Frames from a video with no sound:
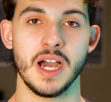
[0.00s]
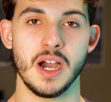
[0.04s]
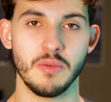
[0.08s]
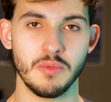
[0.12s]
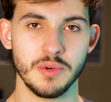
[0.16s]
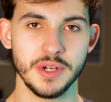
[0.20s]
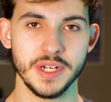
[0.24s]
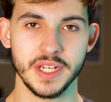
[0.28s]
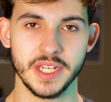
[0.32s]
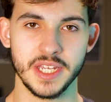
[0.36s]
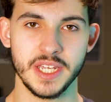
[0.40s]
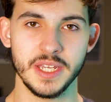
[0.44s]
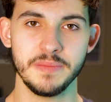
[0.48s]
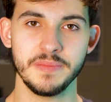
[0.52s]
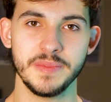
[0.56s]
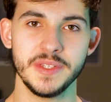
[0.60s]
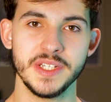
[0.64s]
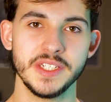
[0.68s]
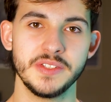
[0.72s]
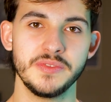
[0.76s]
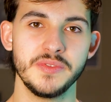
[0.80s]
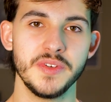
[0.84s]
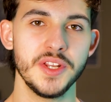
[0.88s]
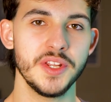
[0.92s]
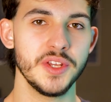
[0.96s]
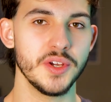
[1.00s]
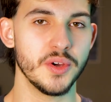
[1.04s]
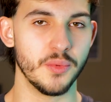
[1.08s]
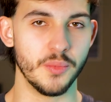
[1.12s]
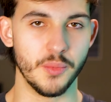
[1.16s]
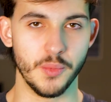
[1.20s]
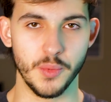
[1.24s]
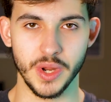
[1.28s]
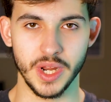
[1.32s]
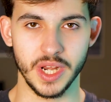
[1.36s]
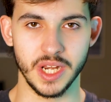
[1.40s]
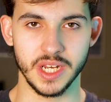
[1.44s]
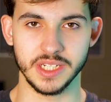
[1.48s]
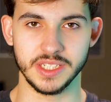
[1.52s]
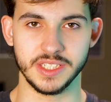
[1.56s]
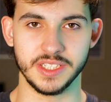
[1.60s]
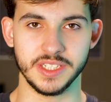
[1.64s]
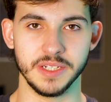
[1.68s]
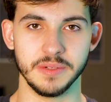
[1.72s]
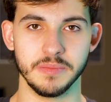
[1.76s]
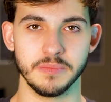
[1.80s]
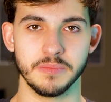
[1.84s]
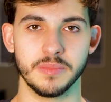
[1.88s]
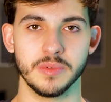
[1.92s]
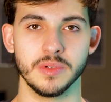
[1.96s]
I want to keep this video really
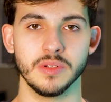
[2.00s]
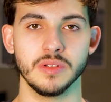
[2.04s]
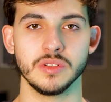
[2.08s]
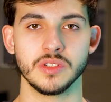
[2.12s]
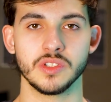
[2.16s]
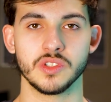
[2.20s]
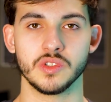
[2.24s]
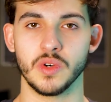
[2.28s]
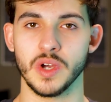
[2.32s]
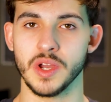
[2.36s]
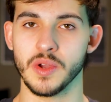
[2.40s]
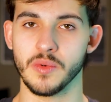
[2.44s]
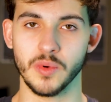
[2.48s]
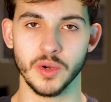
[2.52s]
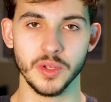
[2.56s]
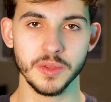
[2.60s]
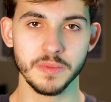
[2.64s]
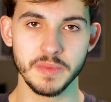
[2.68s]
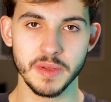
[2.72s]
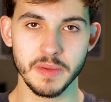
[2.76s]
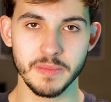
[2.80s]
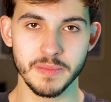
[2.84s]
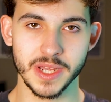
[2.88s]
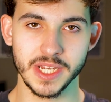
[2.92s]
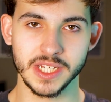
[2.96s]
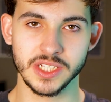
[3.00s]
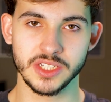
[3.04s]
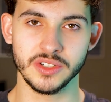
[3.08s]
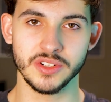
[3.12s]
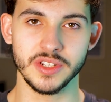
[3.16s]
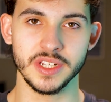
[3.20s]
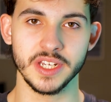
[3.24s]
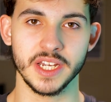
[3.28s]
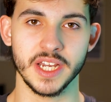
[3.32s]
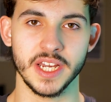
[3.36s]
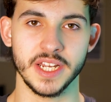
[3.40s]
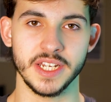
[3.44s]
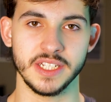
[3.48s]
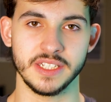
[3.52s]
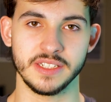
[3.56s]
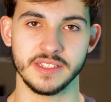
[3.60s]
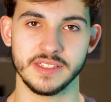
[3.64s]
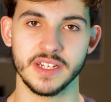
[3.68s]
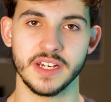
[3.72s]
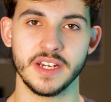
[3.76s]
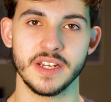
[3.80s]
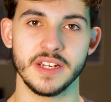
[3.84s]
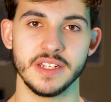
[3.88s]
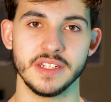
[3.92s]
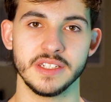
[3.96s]
simple, so I won't be mentioning any
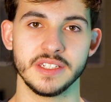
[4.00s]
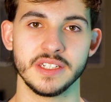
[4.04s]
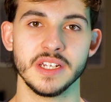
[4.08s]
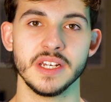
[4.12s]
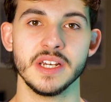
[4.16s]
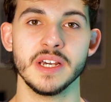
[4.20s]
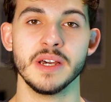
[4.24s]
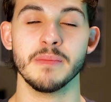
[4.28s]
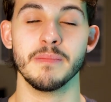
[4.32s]
studies,